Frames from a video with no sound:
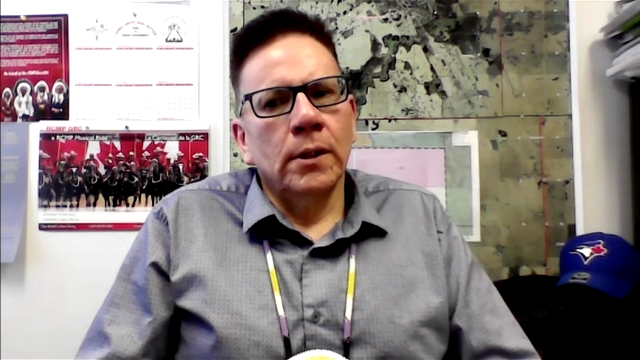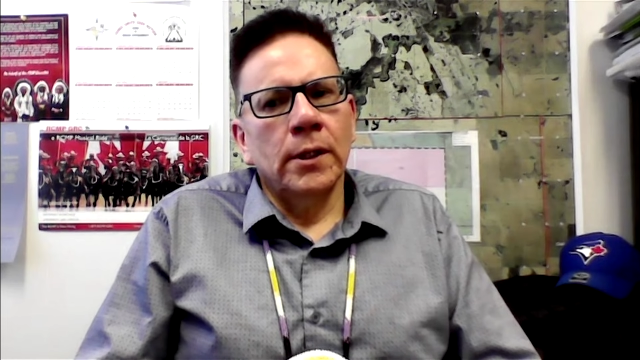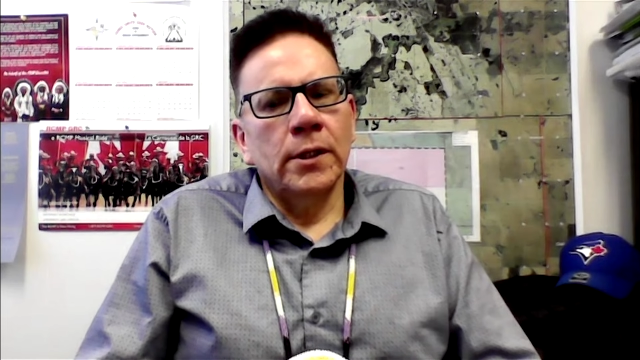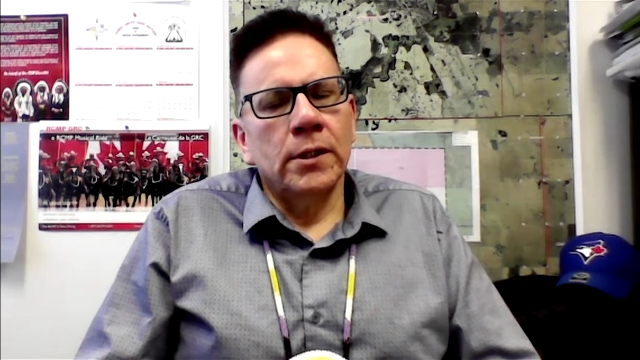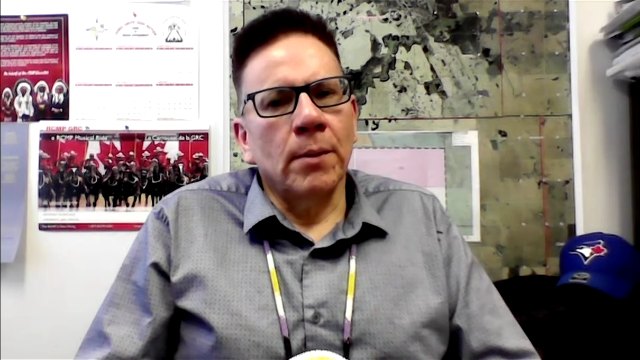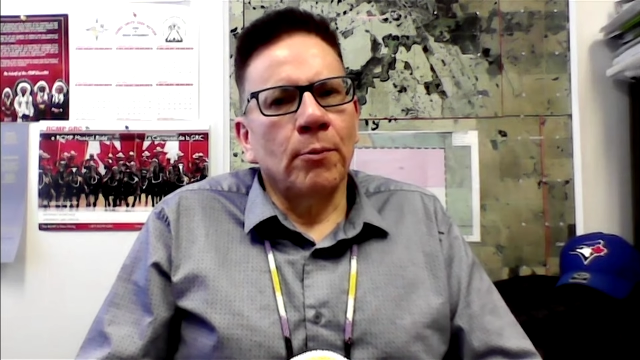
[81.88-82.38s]

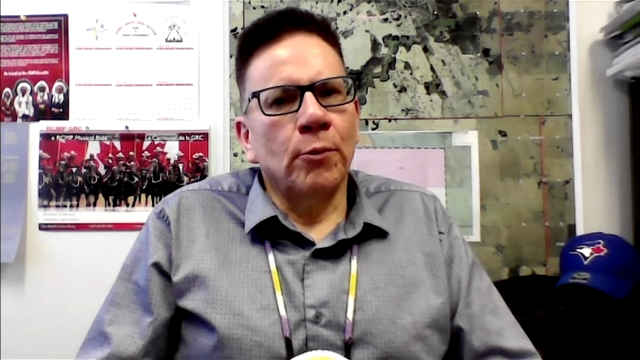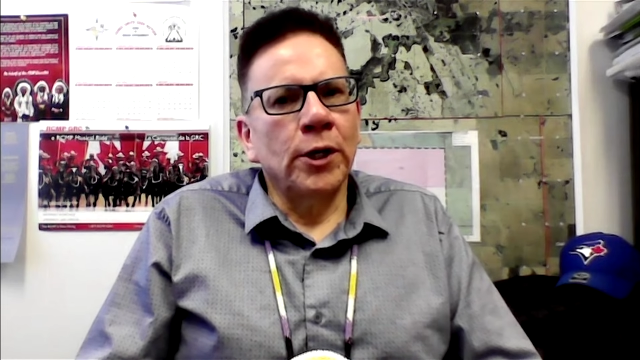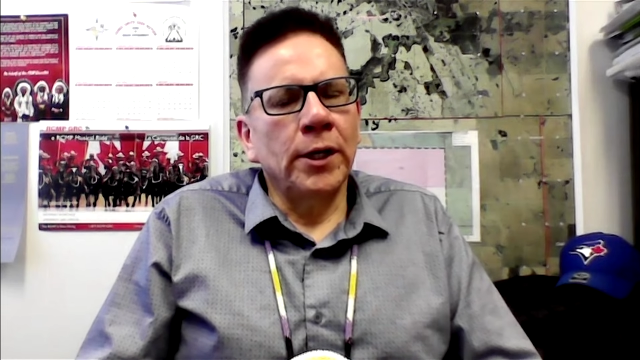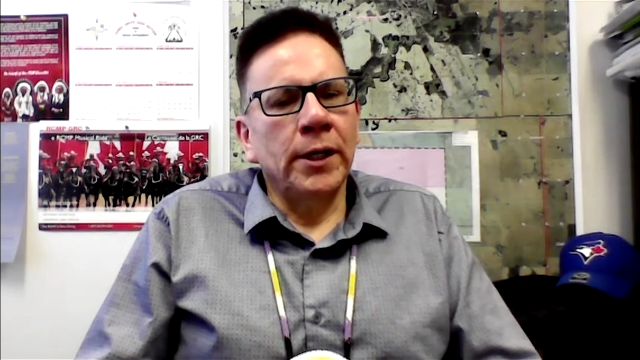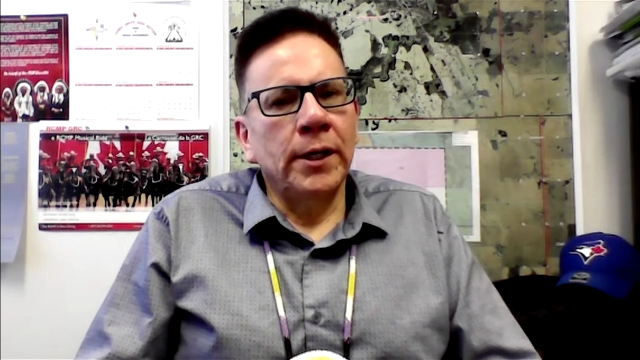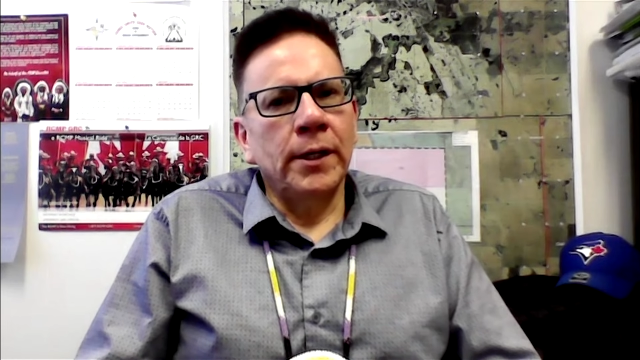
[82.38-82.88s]
his
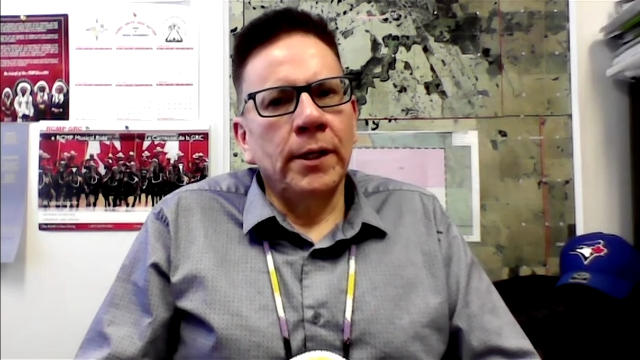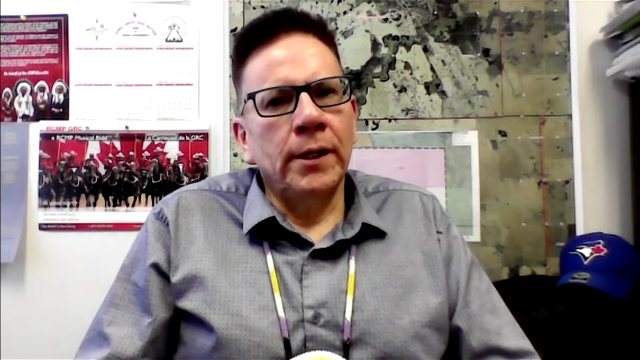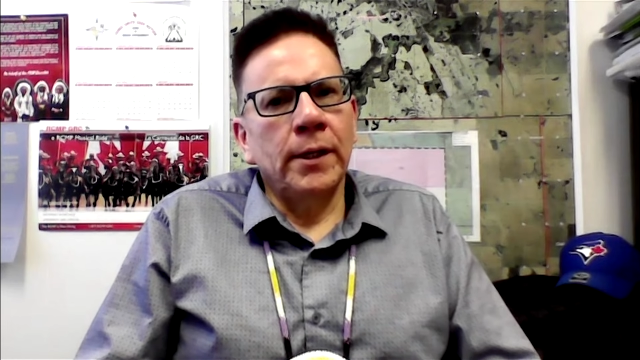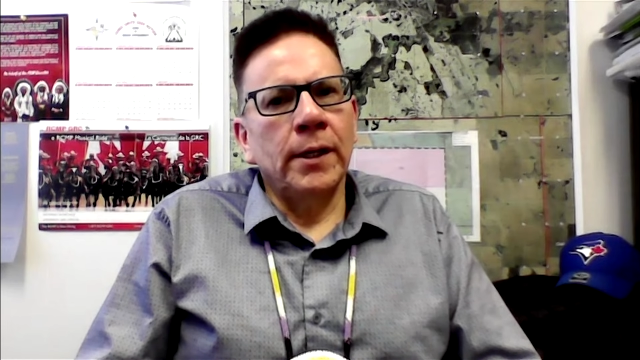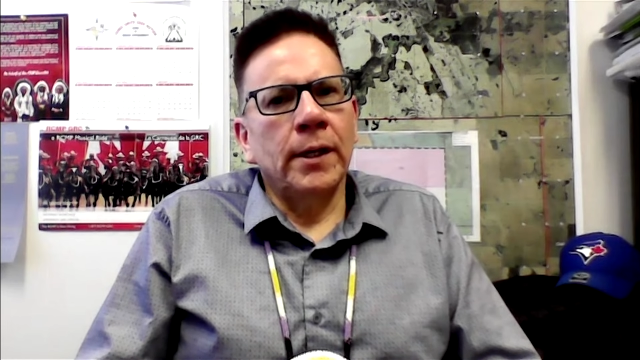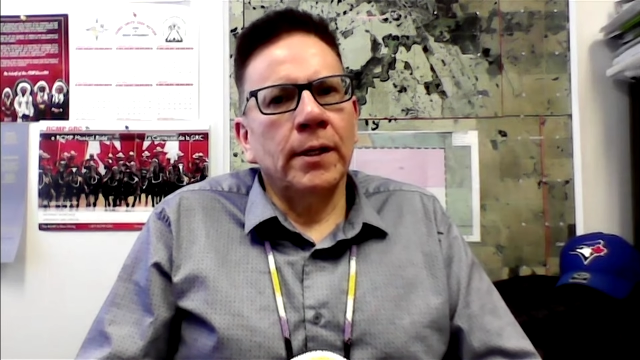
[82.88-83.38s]

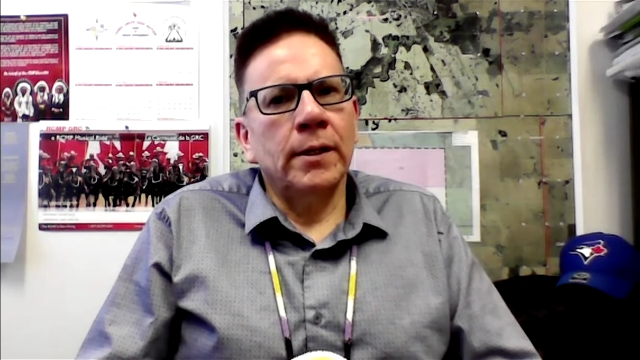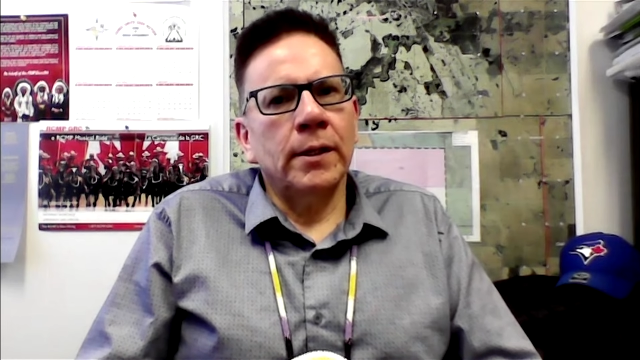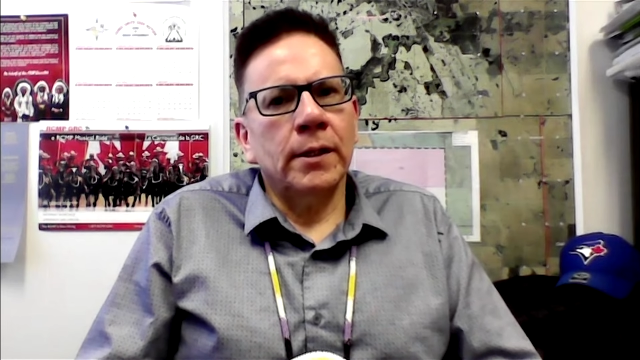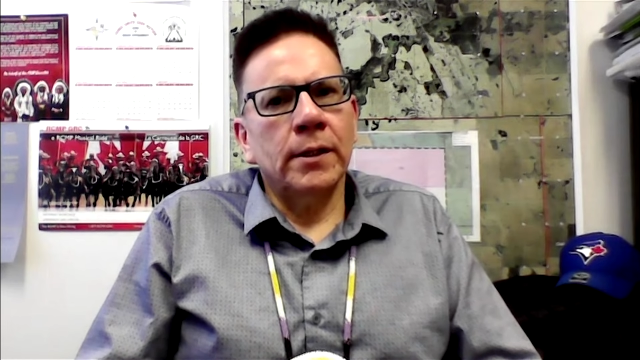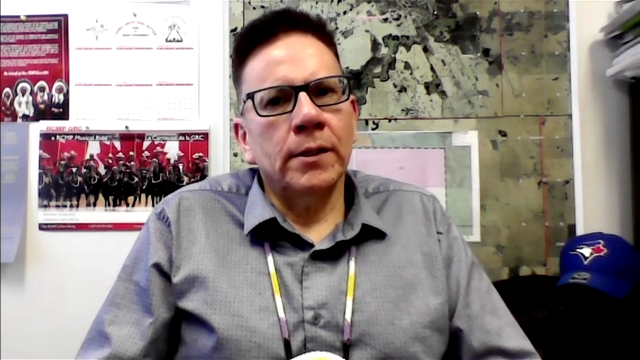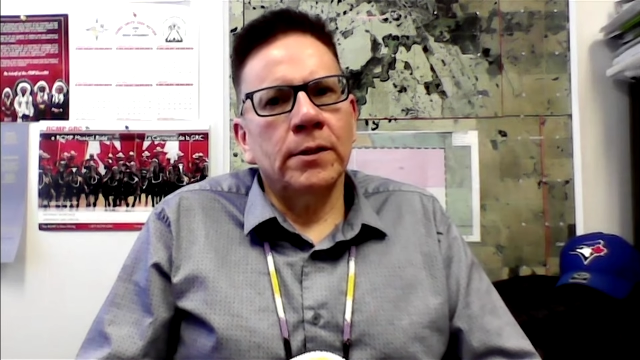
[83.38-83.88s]
upbringing and
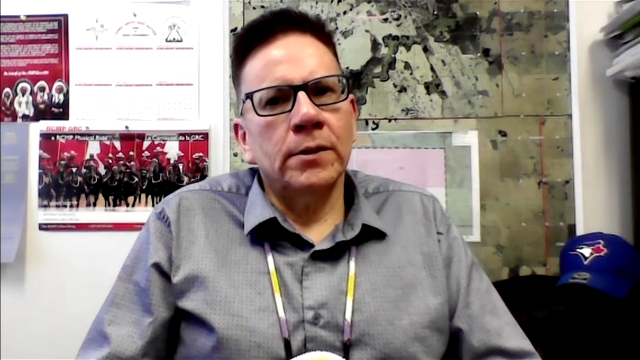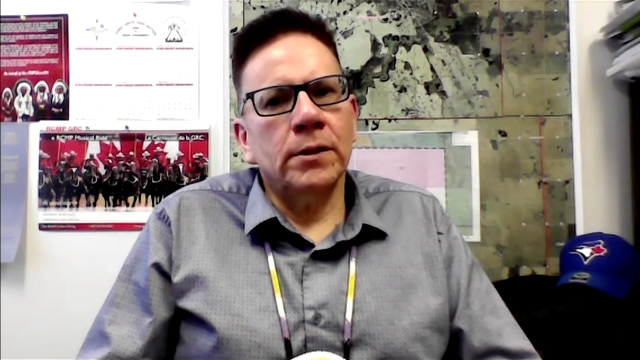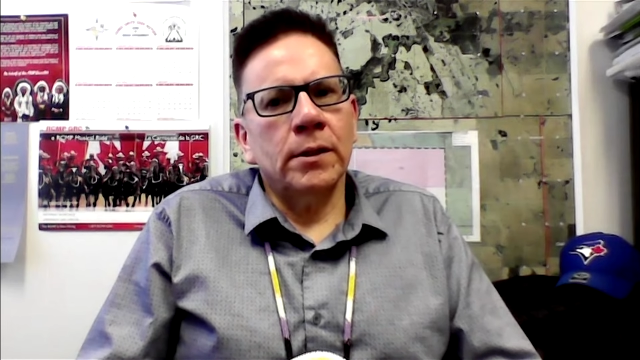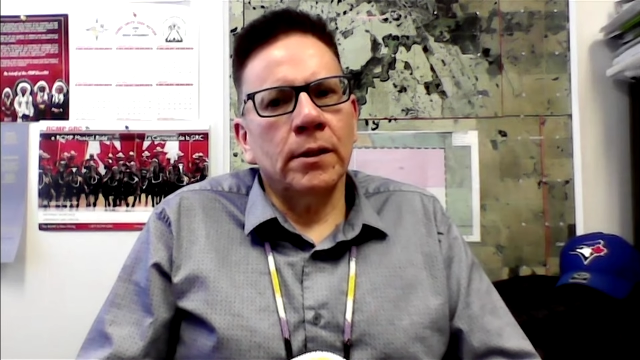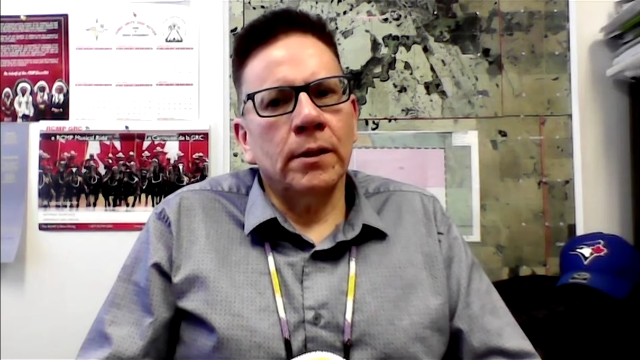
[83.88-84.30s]
his